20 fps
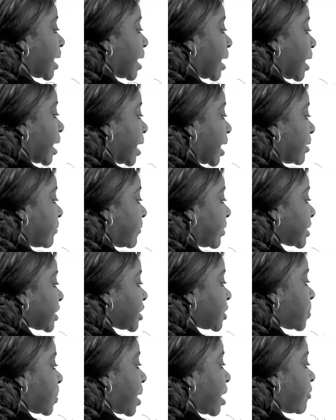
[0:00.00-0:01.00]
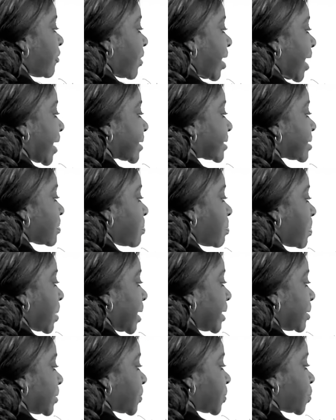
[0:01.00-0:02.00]
a raised to the power of x
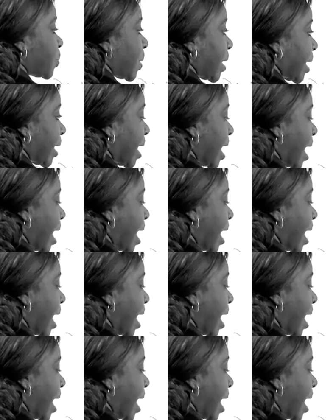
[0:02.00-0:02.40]
minus y.